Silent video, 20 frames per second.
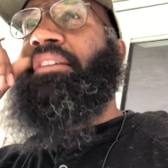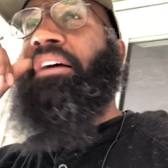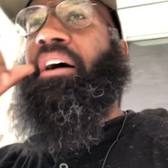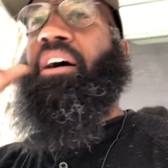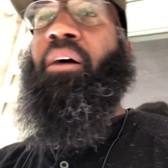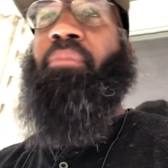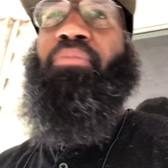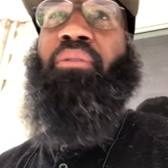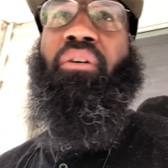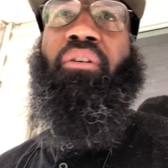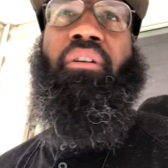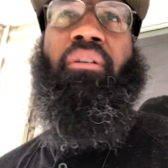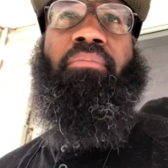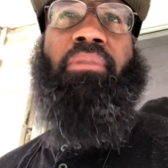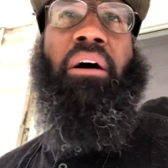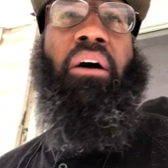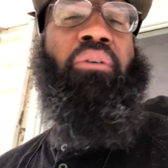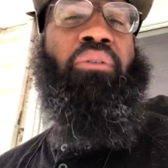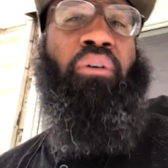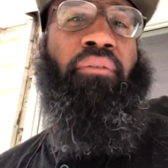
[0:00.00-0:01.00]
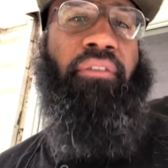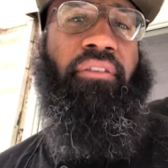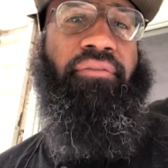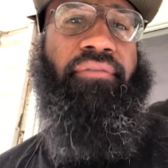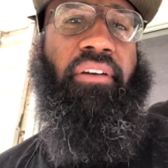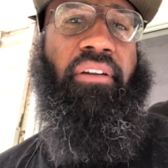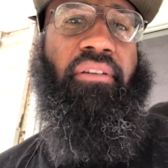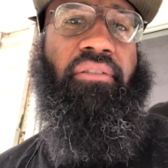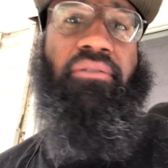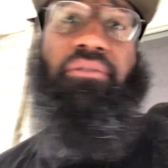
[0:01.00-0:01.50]
I uploaded it, but I don't know if it's
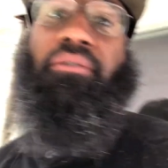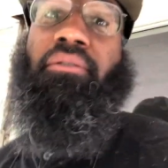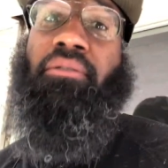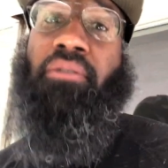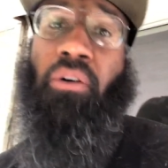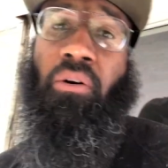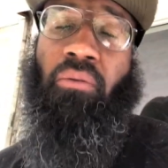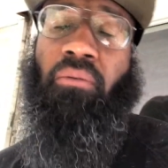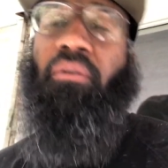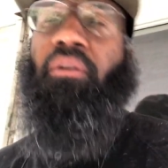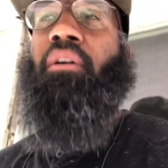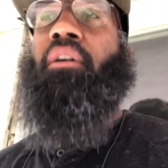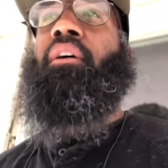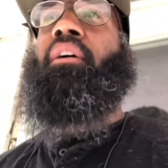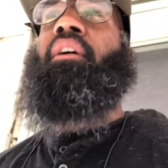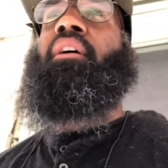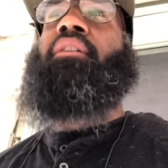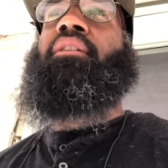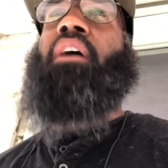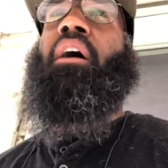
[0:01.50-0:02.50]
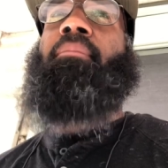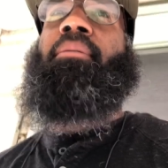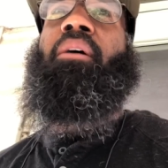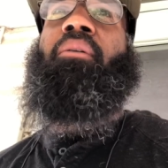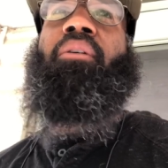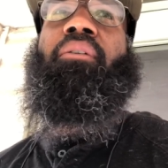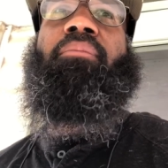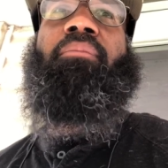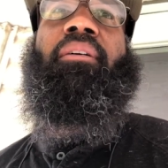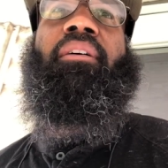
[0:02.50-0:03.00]
finished. So y'all bear
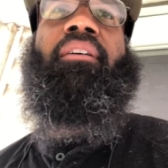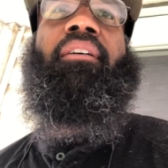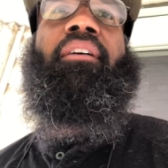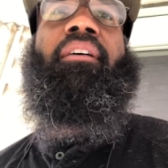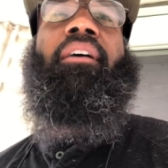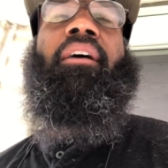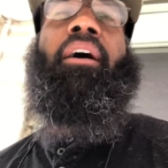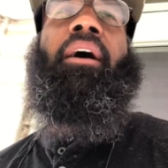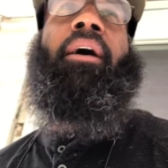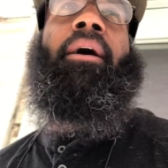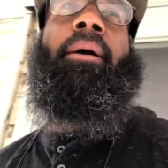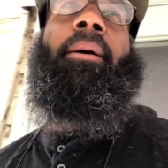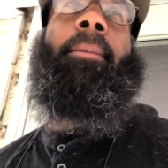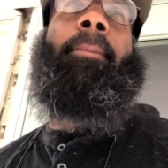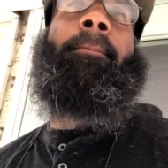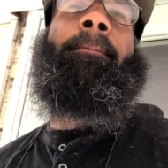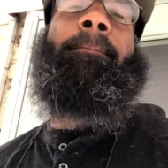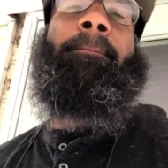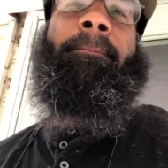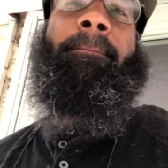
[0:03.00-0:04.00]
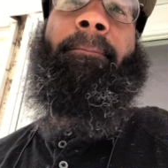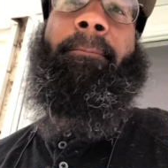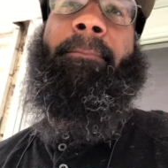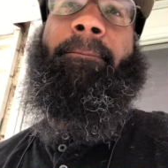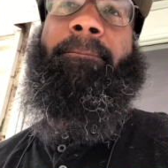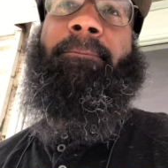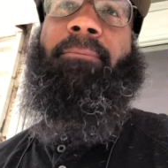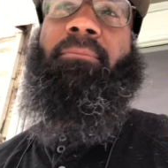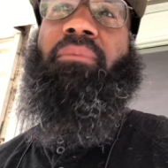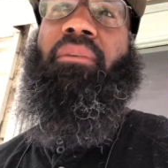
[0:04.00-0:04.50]
with me. Um,
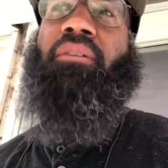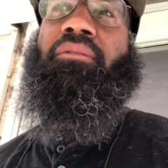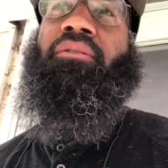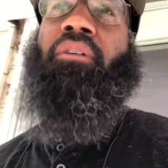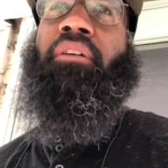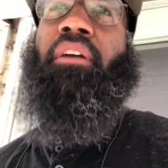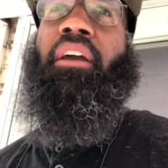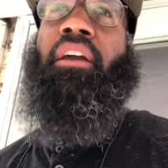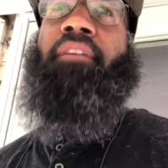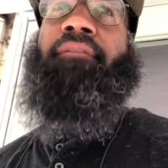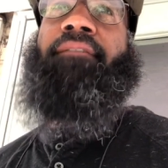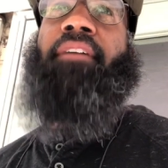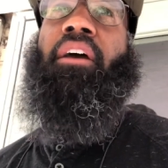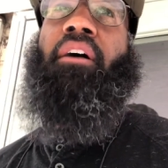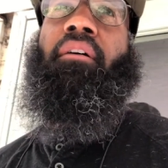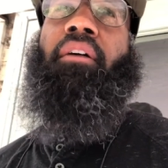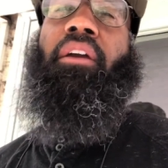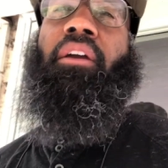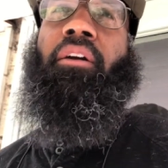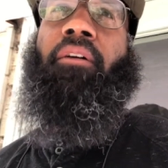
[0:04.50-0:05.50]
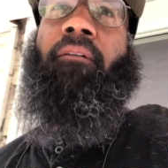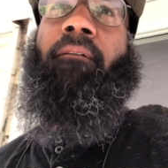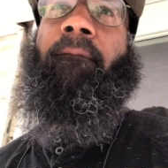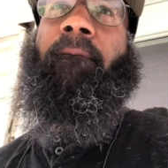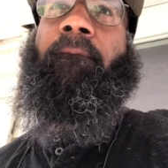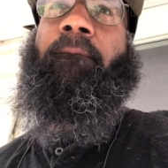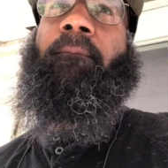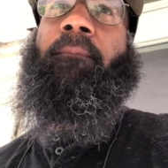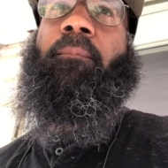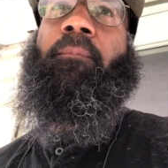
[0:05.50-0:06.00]
so yeah, he fell ill,
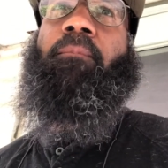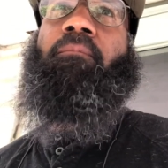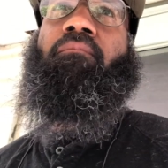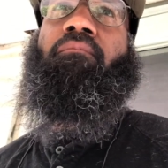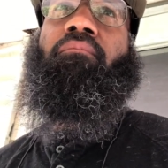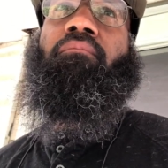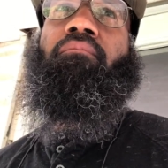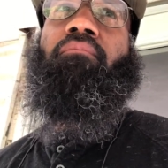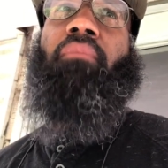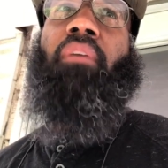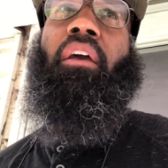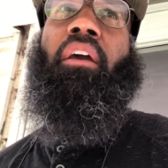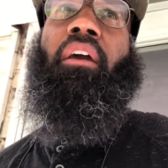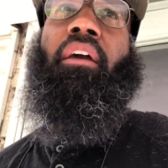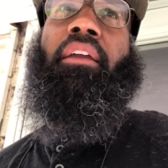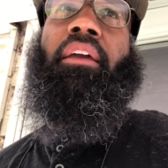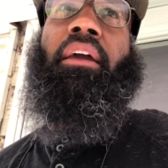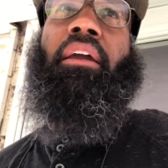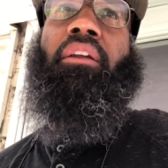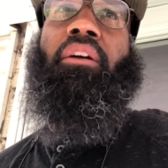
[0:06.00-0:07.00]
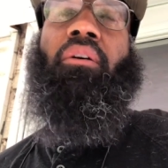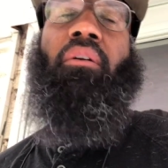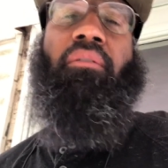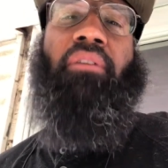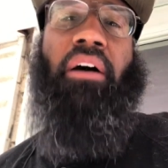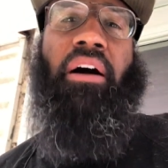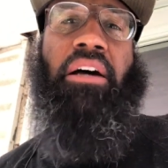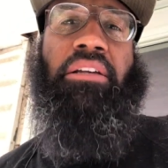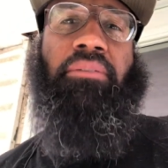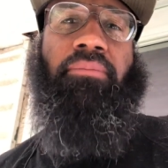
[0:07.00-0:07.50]
and he had to go in
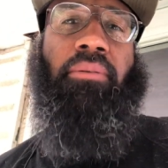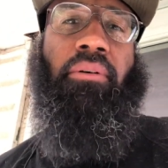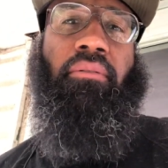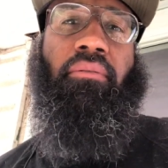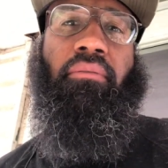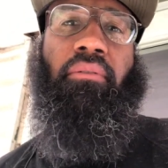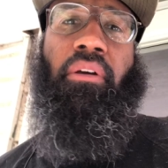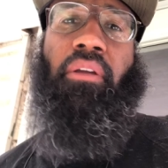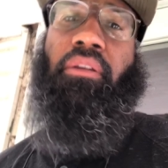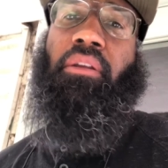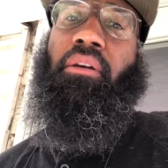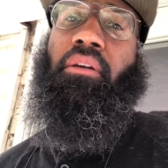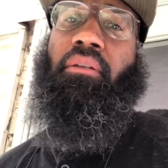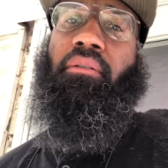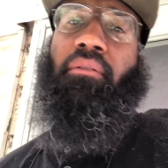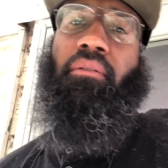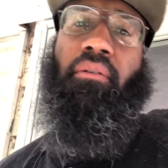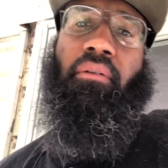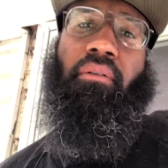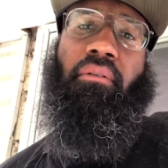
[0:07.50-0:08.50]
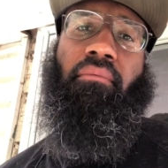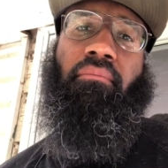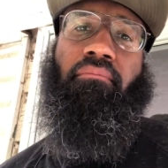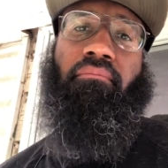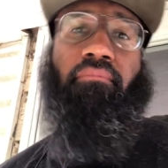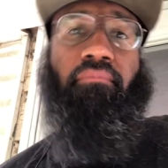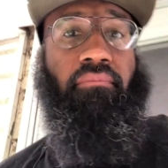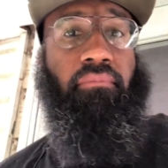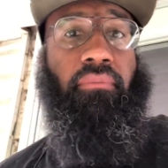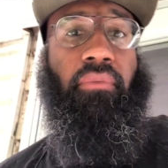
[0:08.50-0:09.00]
the hospital, and then,
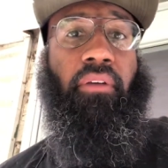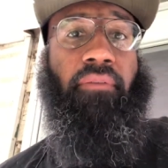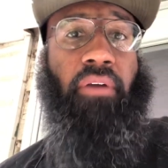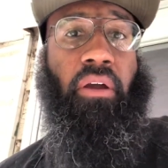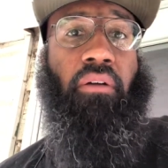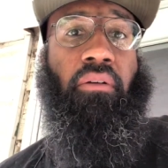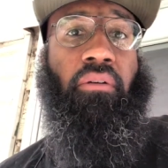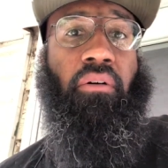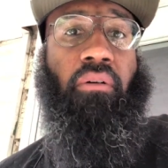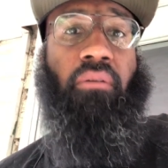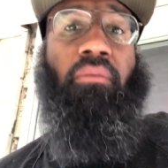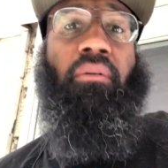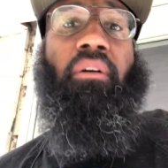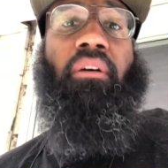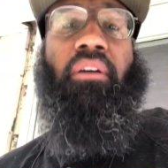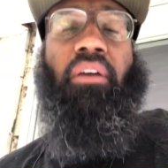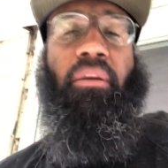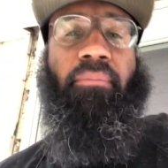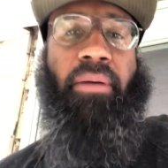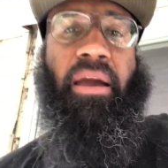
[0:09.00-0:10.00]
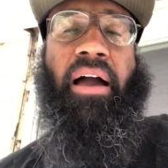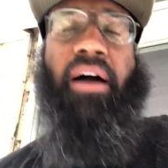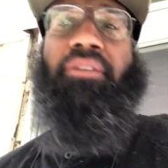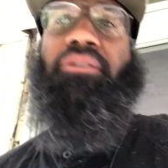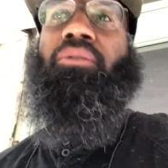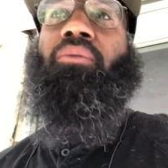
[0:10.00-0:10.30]
if y'all don't know, he passed